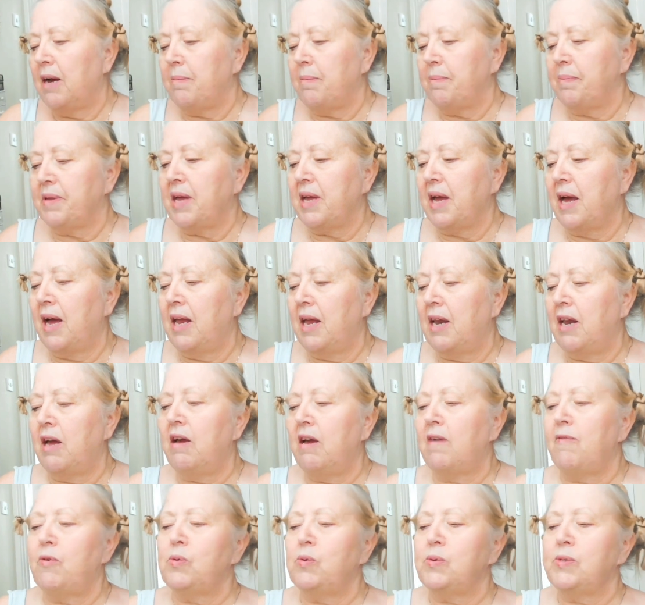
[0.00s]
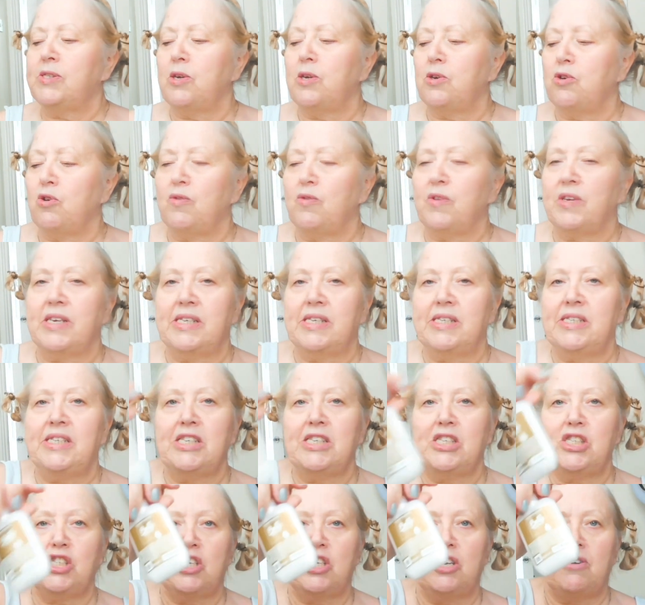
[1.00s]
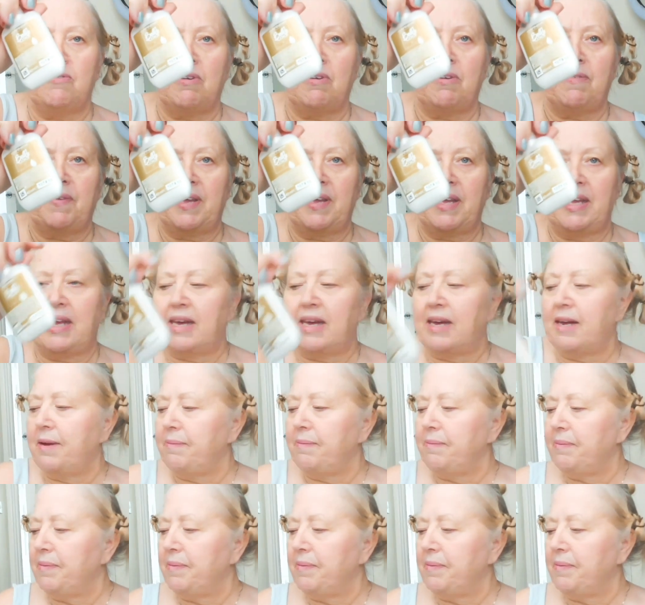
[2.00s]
colour. I've also got the conditioner over here.